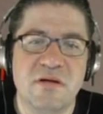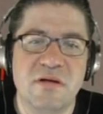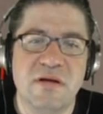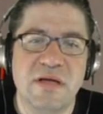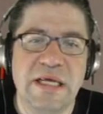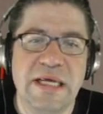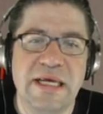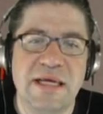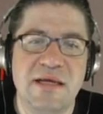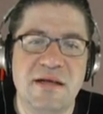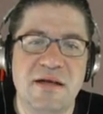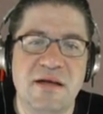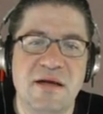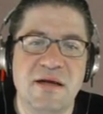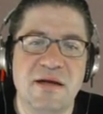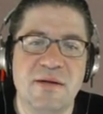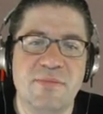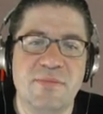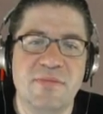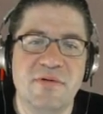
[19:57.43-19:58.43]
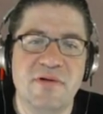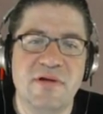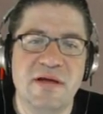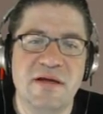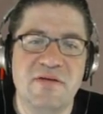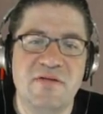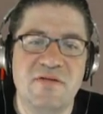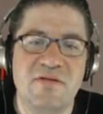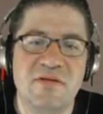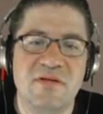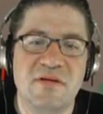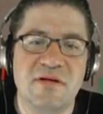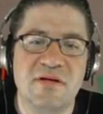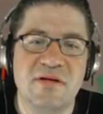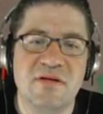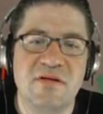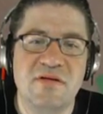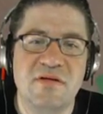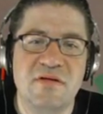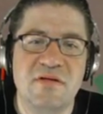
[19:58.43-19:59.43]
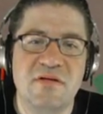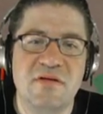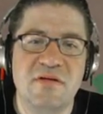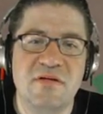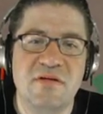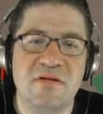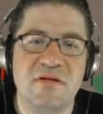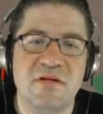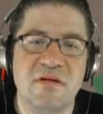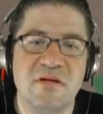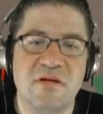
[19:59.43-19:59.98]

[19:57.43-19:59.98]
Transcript: Can I place this?